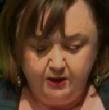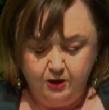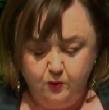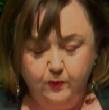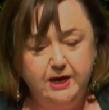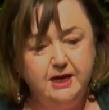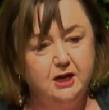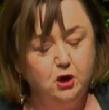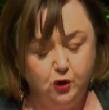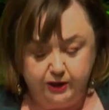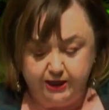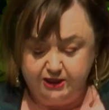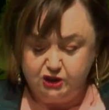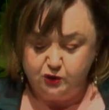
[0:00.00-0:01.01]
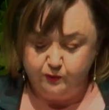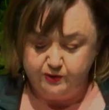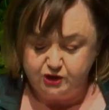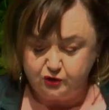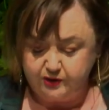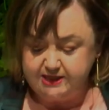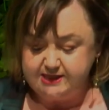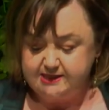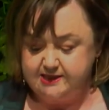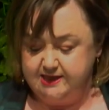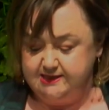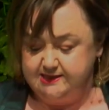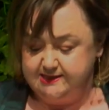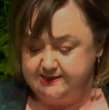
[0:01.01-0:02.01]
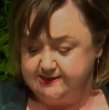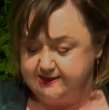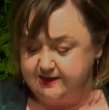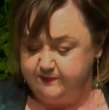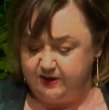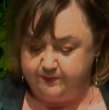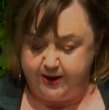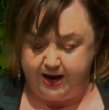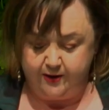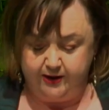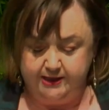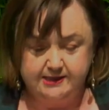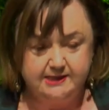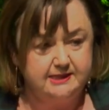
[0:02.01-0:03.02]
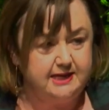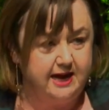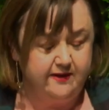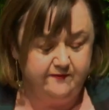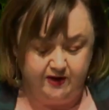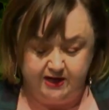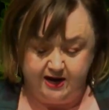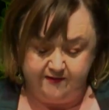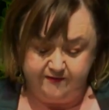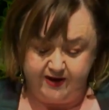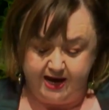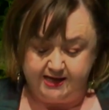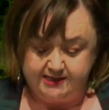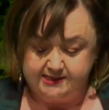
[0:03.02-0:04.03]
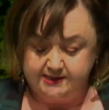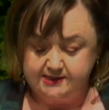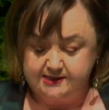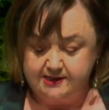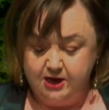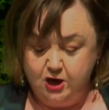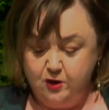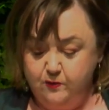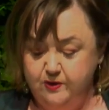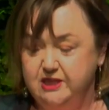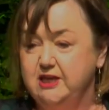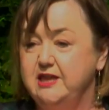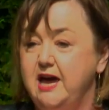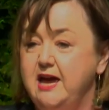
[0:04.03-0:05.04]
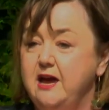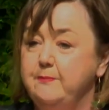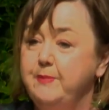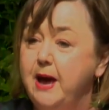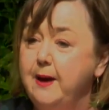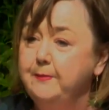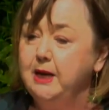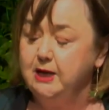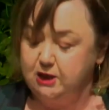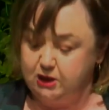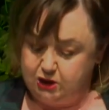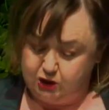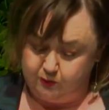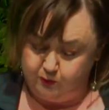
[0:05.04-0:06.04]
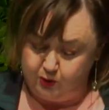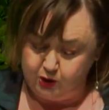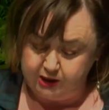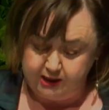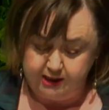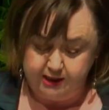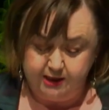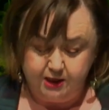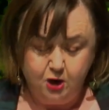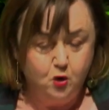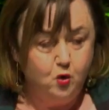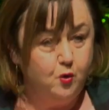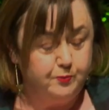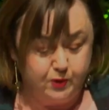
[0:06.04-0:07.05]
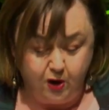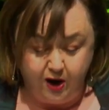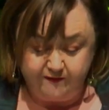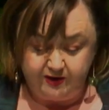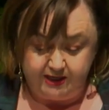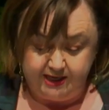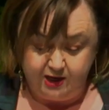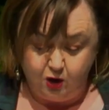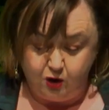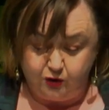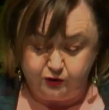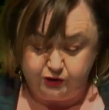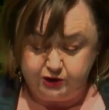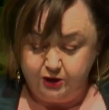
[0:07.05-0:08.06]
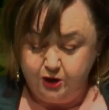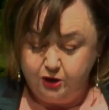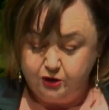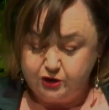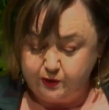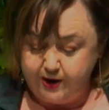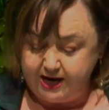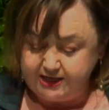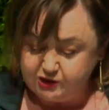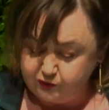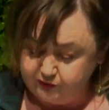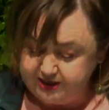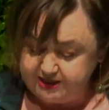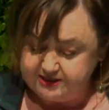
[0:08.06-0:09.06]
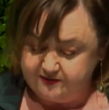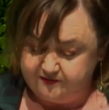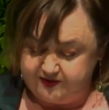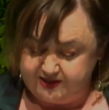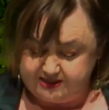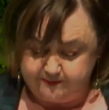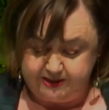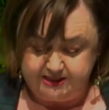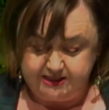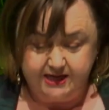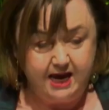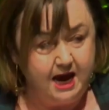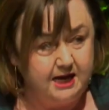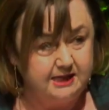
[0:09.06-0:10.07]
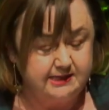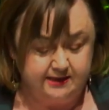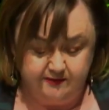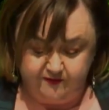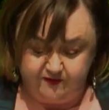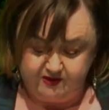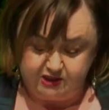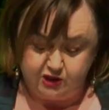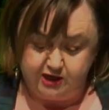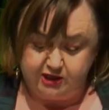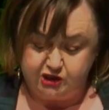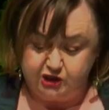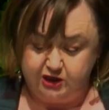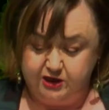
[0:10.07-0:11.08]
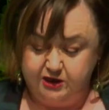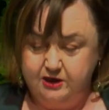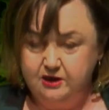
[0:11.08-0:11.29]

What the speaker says: We are looking to address these systemic barriers to having enough houses, whether they are public, community, or privately owned, through our direct investment in housing infrastructure.